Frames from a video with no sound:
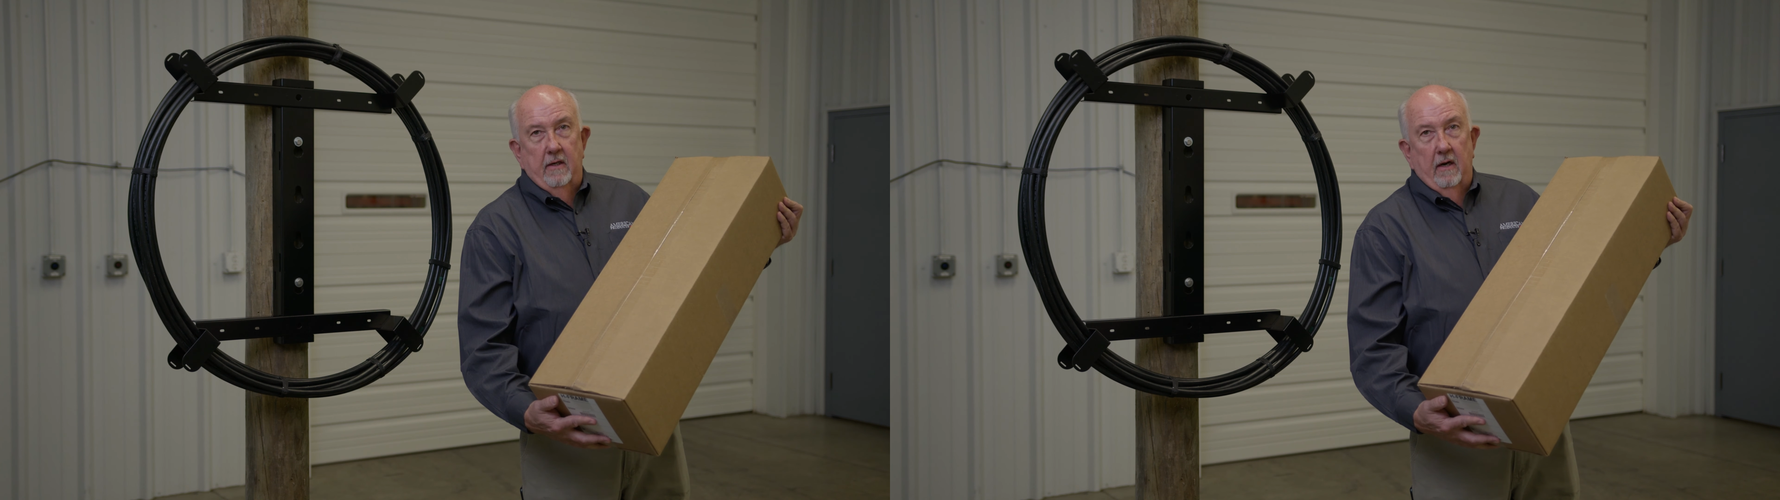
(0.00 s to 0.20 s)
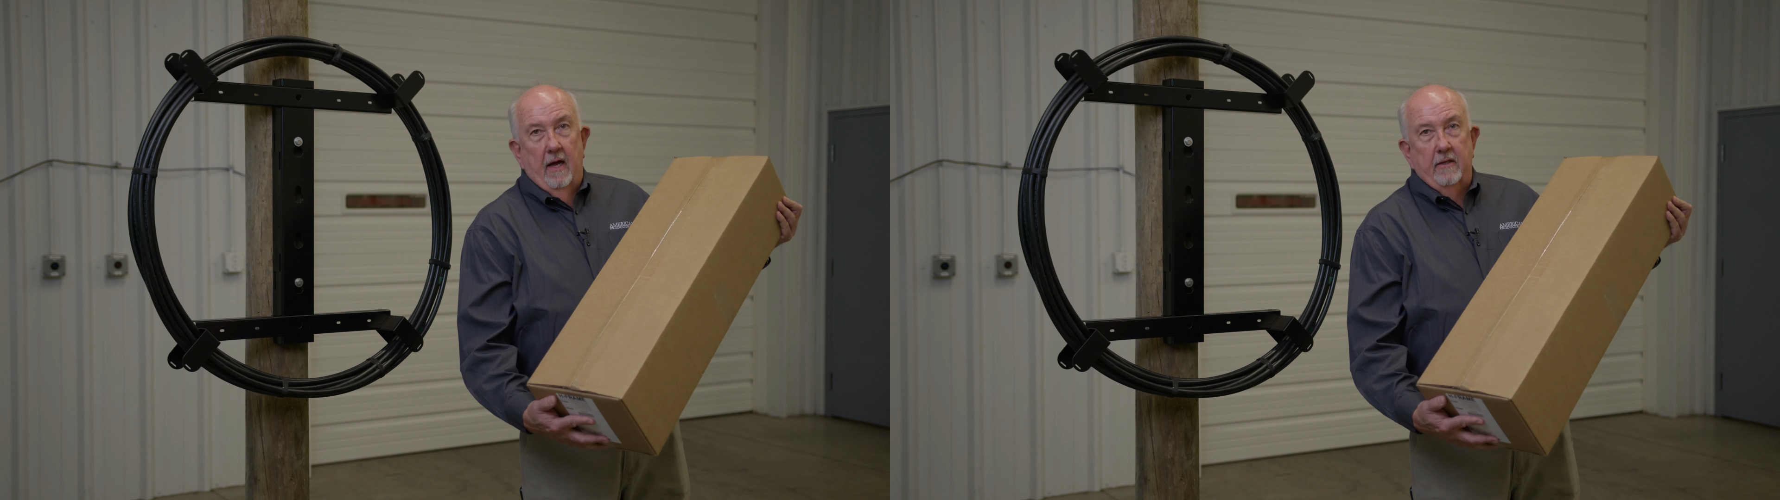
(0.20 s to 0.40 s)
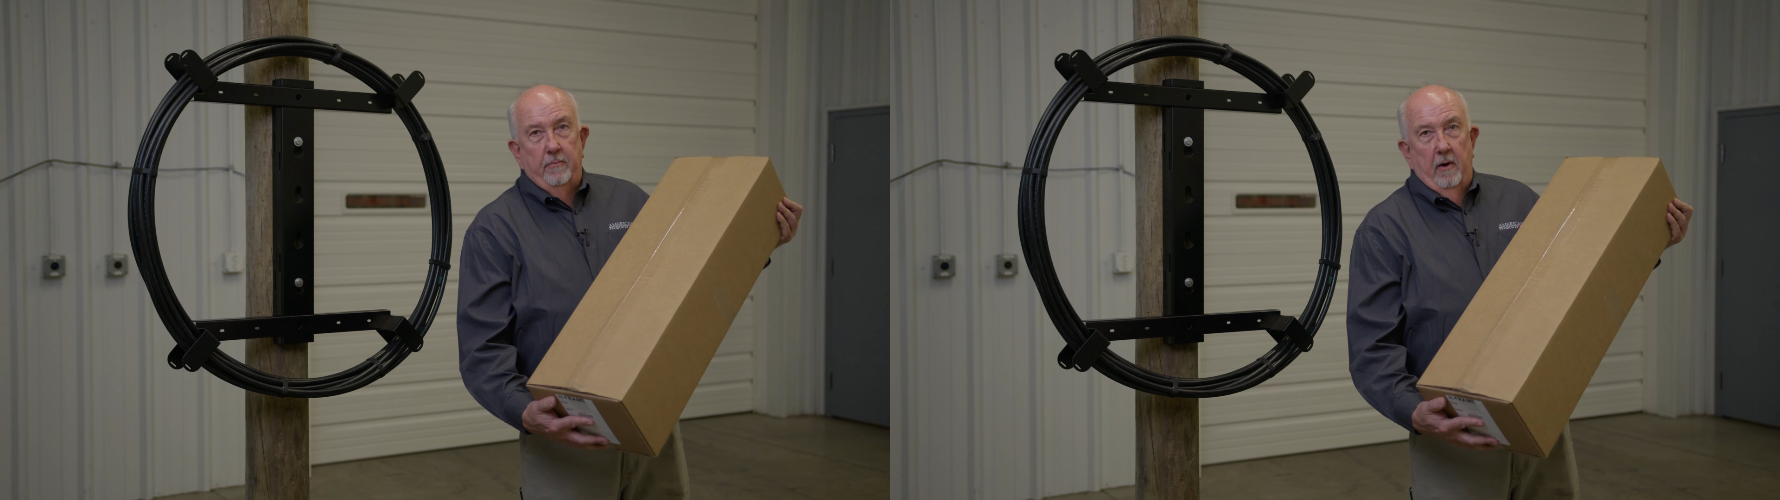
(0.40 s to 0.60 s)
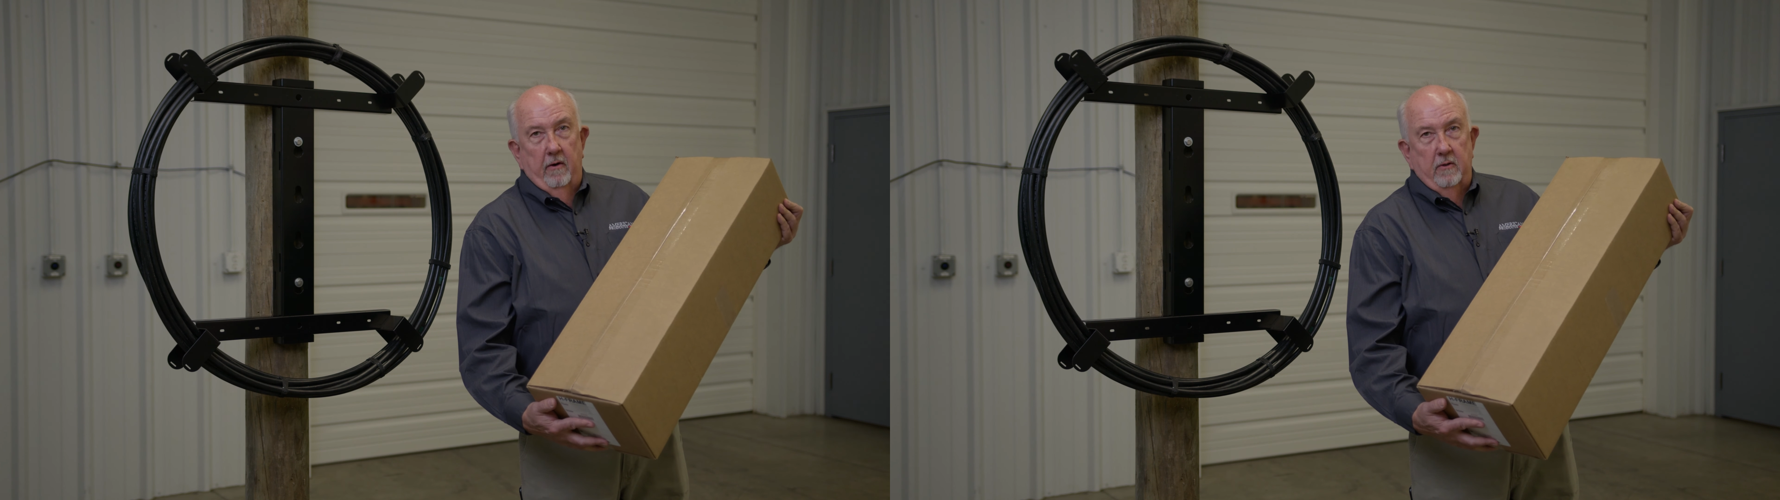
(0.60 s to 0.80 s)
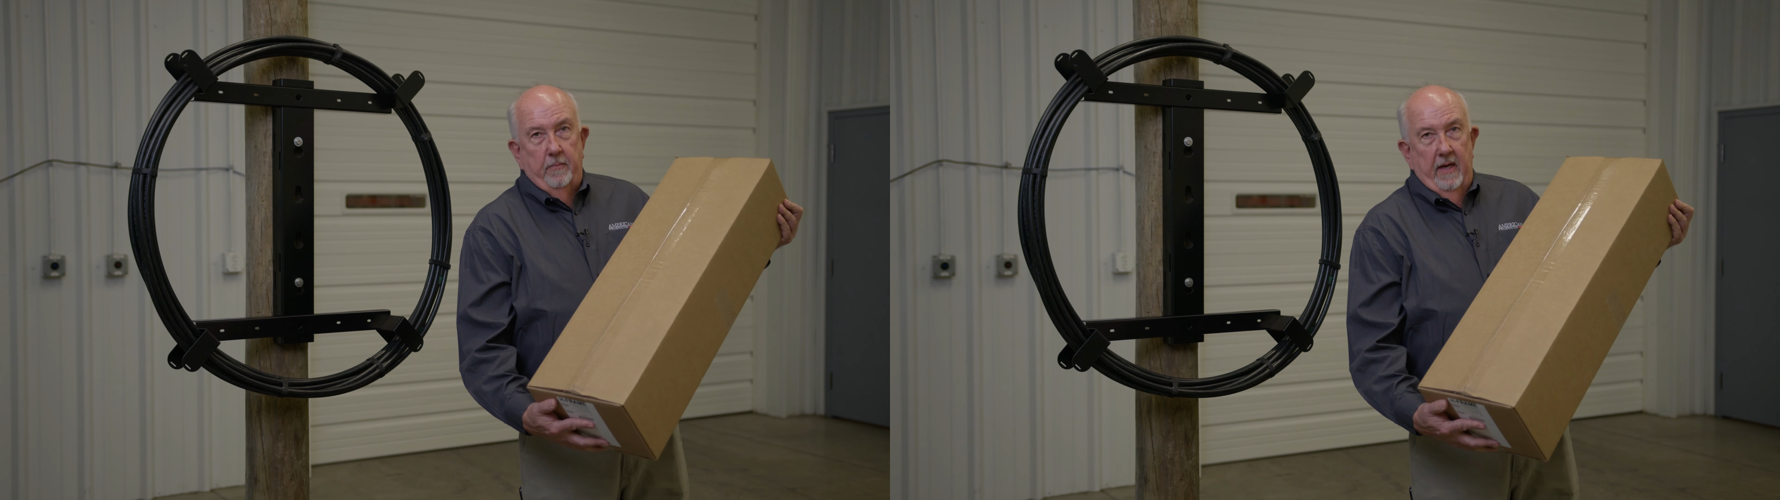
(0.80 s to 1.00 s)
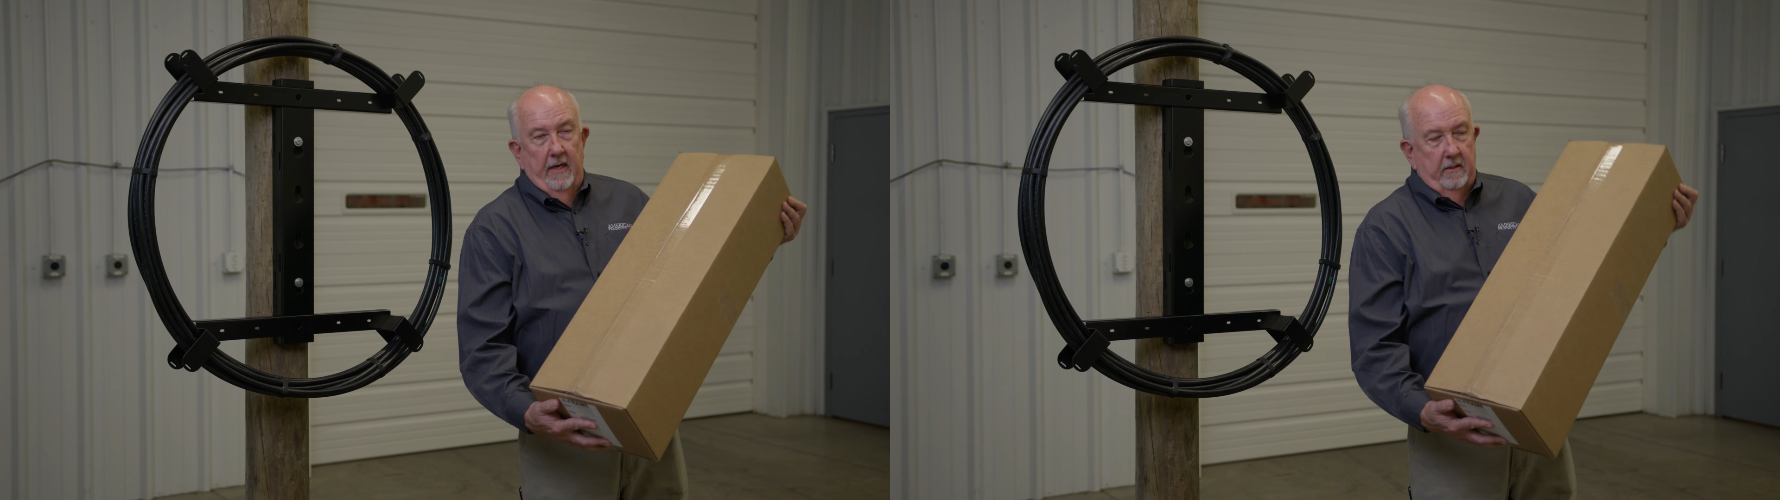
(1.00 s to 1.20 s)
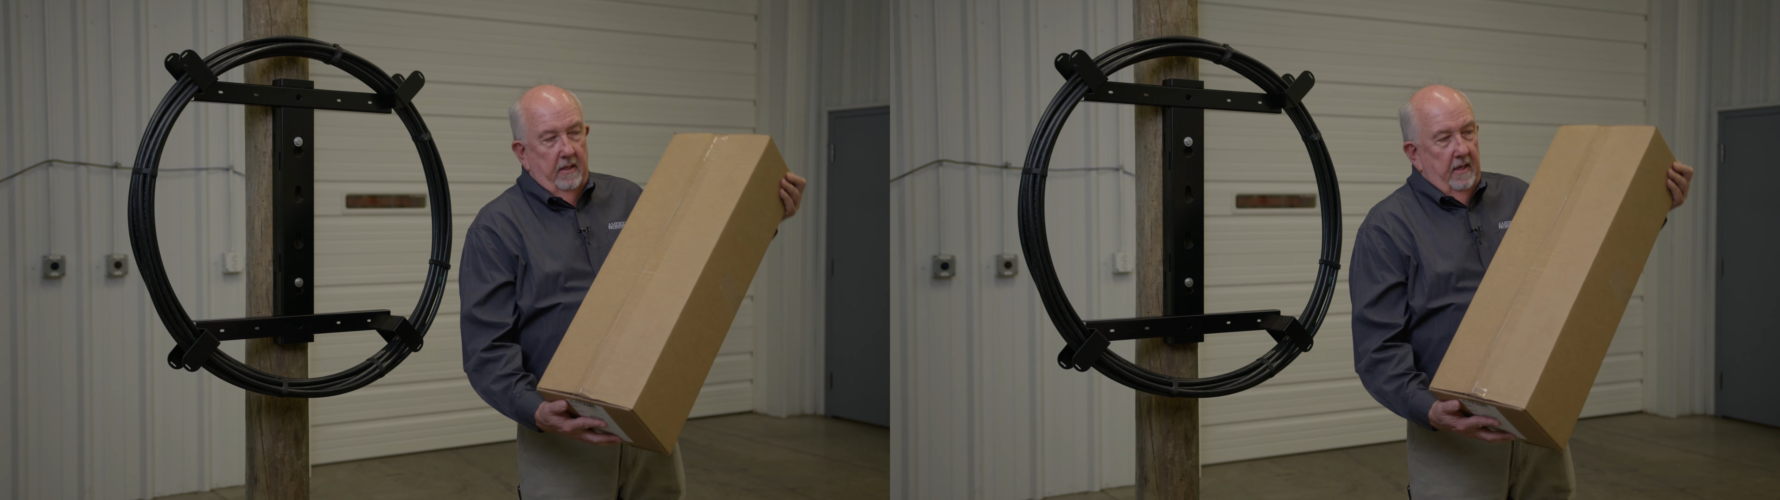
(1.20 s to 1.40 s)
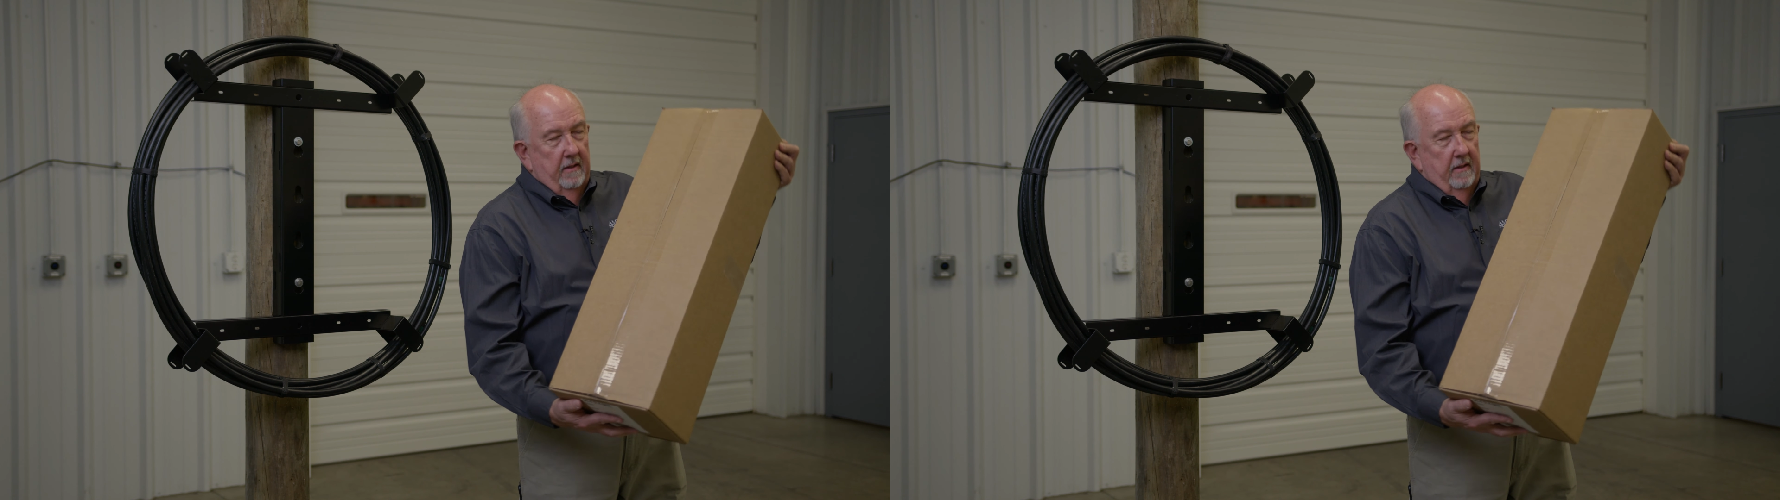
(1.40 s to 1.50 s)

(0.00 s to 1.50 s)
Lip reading: in a lot smaller space.